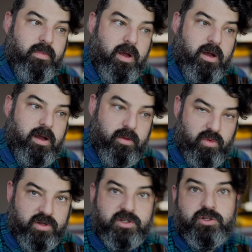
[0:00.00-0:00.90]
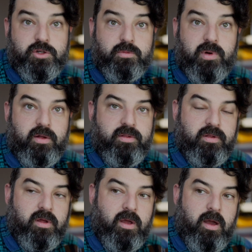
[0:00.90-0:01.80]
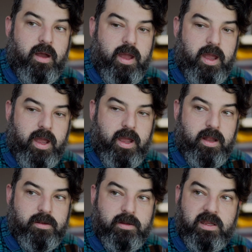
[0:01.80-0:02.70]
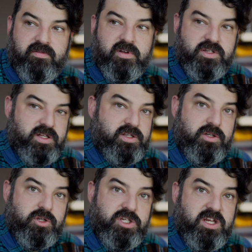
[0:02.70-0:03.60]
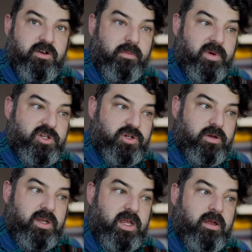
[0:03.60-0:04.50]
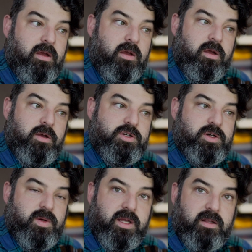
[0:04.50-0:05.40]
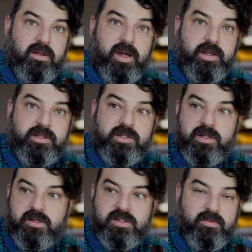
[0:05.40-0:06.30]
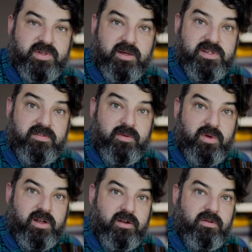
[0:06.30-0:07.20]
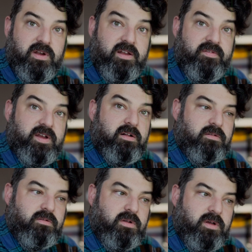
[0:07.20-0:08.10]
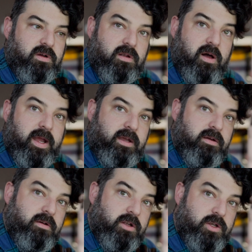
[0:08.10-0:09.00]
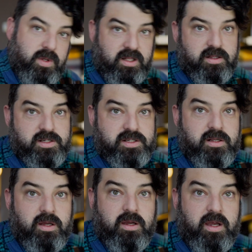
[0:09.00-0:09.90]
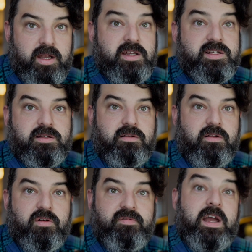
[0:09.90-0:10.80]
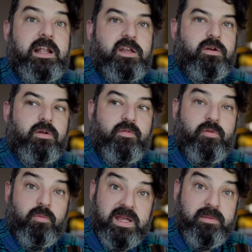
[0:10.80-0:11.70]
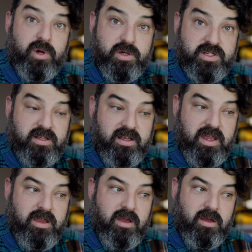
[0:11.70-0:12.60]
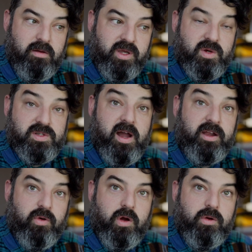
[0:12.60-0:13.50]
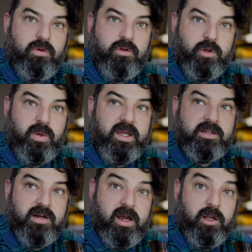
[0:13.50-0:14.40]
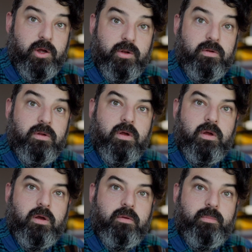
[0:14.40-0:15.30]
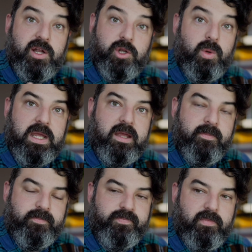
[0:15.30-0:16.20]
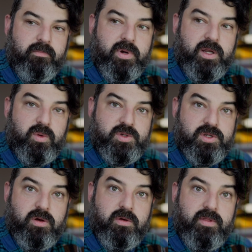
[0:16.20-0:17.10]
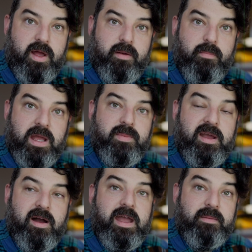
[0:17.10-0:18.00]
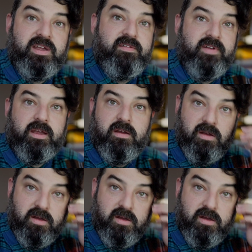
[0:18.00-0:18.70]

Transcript: I want to do both, and even just sharing my journey, showing that sometimes even when I don't really feel like doing this, it is still of value for me personally, because I grow doing it, I learn by doing, but also that maybe I am giving